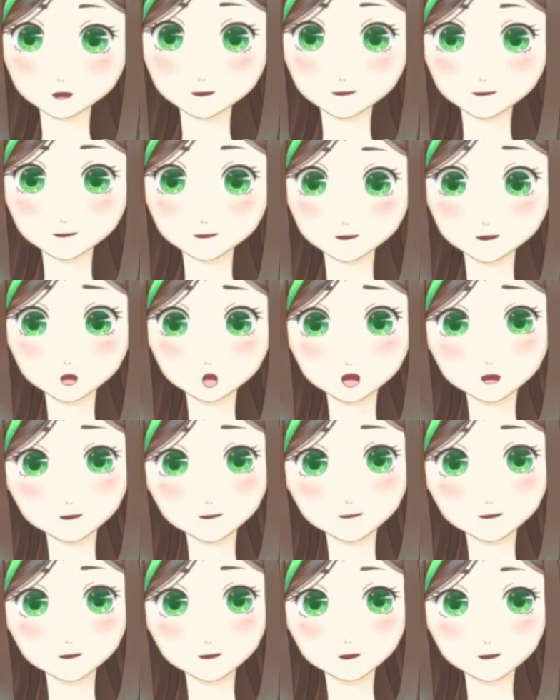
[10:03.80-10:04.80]
created a
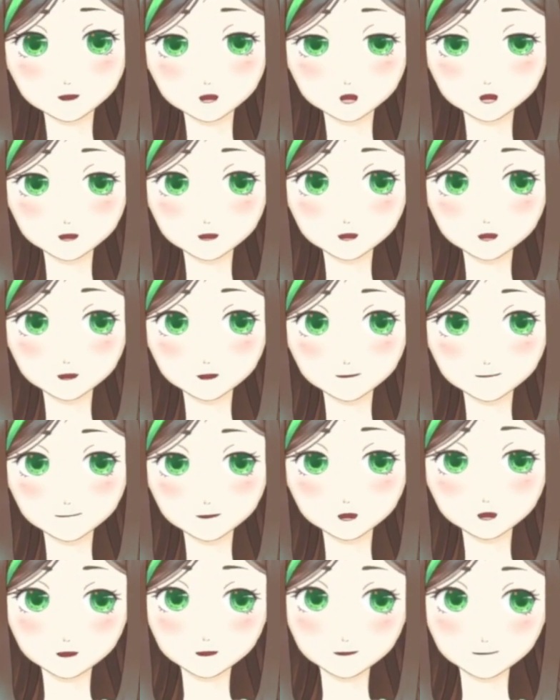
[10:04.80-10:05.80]
small-sized version
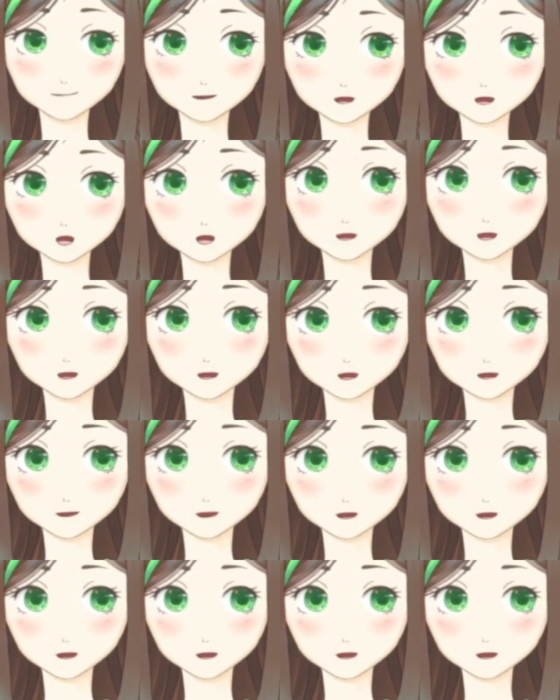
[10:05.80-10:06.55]
of the character which will